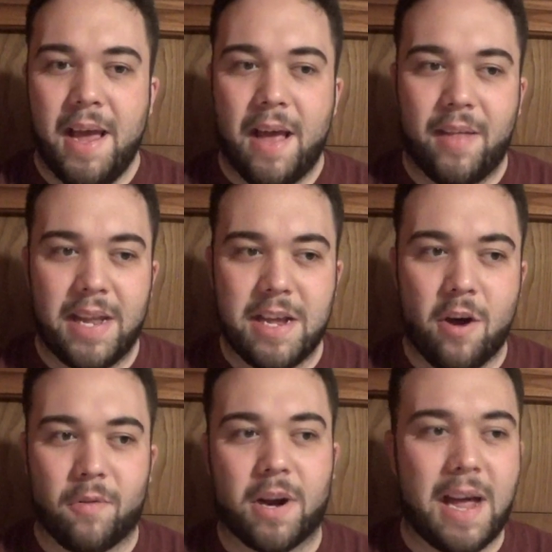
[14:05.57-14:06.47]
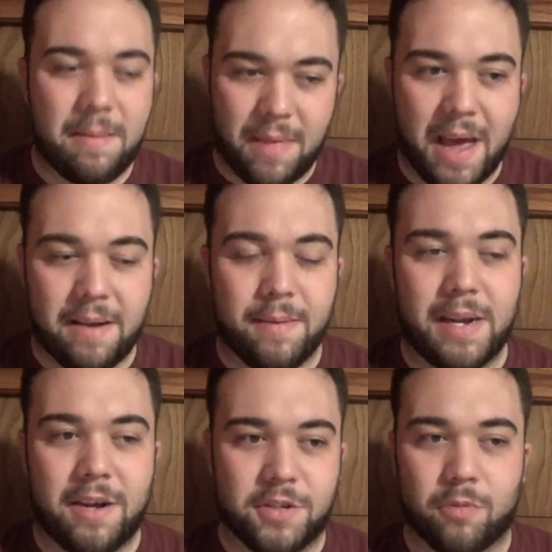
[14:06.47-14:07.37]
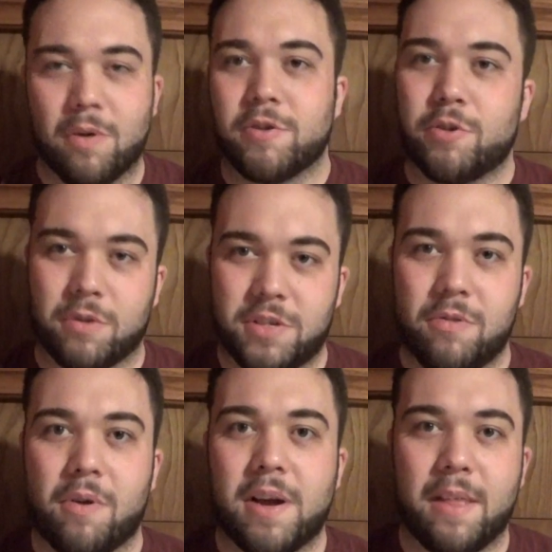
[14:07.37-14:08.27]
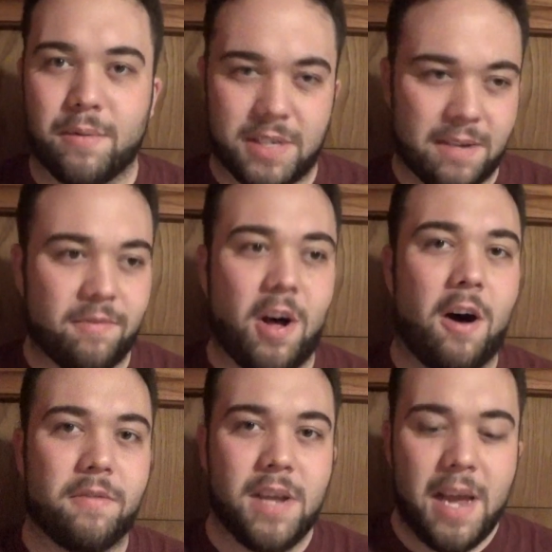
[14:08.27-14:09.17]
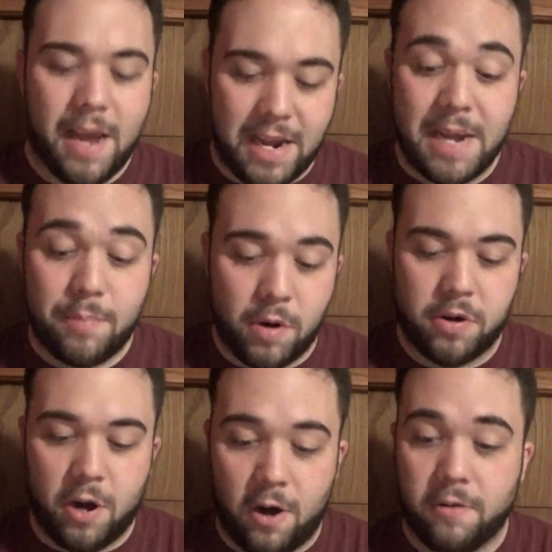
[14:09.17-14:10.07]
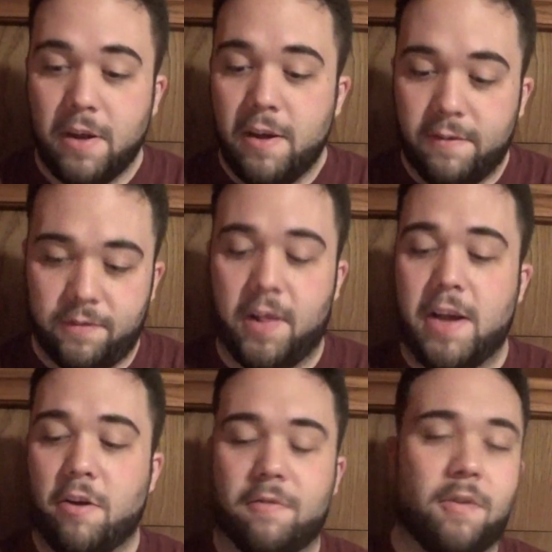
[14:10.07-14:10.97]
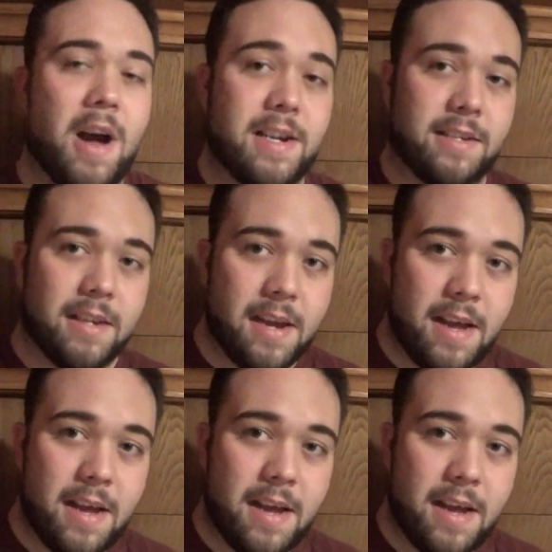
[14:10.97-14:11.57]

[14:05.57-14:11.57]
and that he overcame that, but he also wrote a short story that was involved in a book called Flight or Fright.